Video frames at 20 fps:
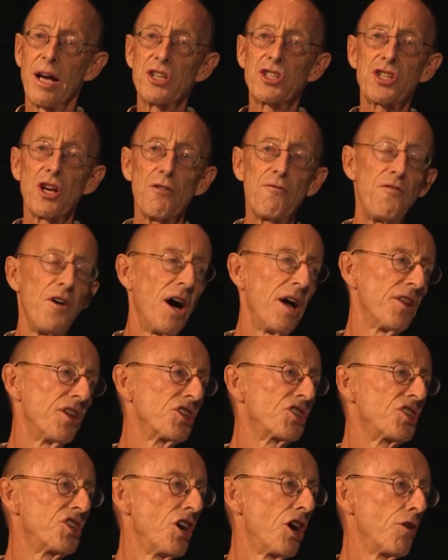So far
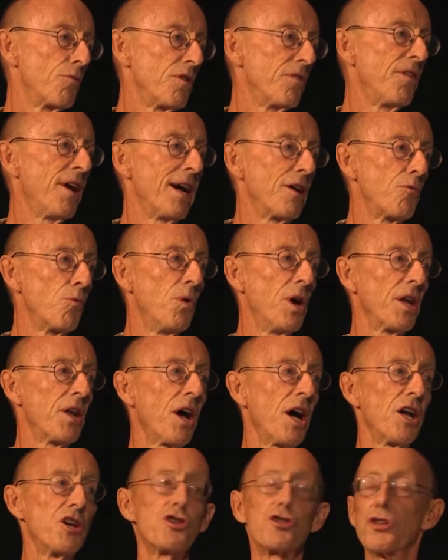this year, we've had
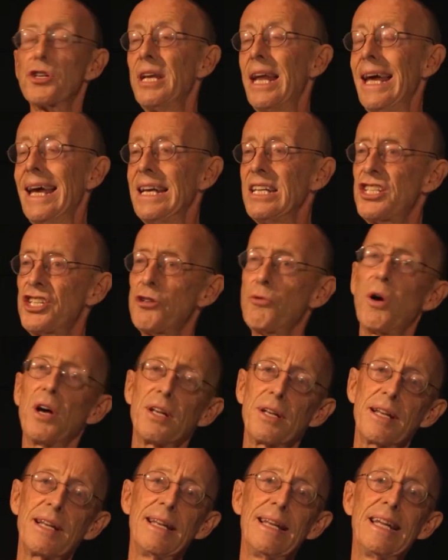
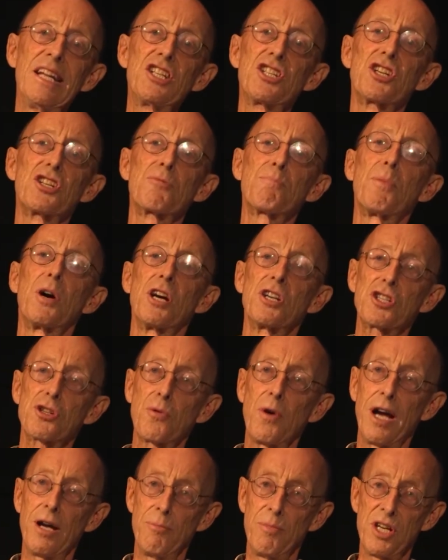181 litres per
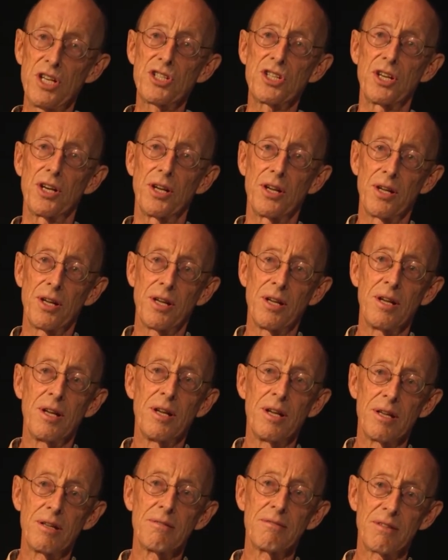square metre.
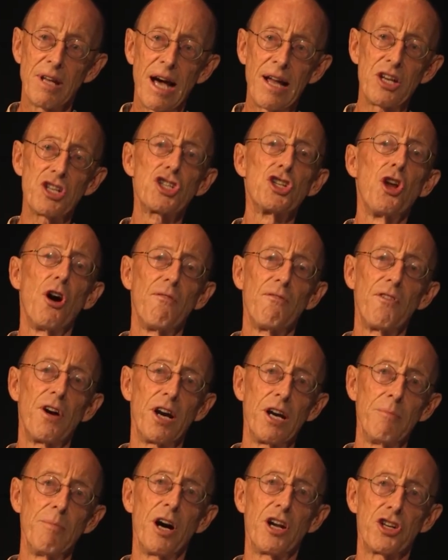That is not
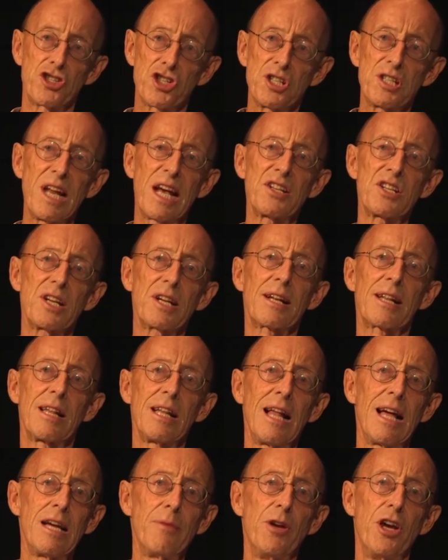very much. A desert
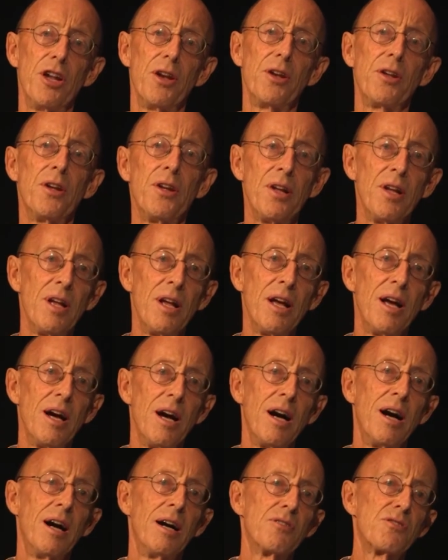climate
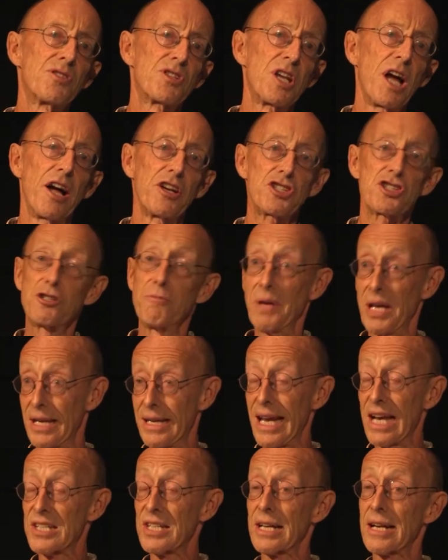starts to be
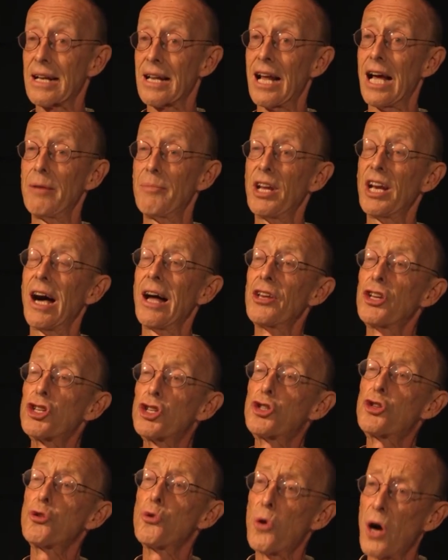a desert climate
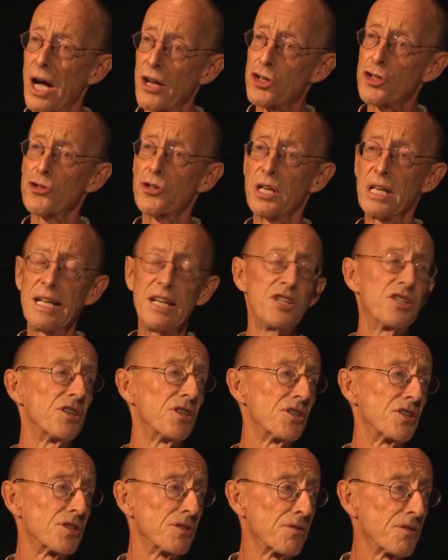under 200
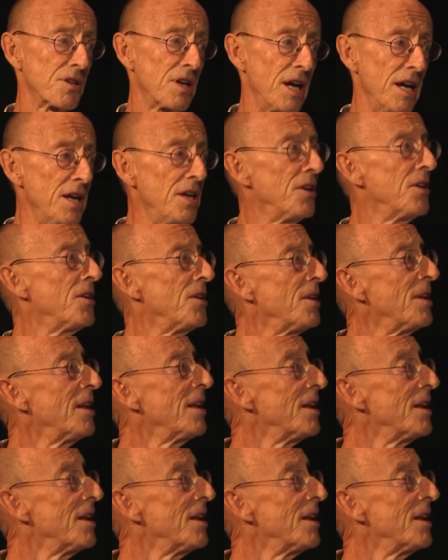litres, okay?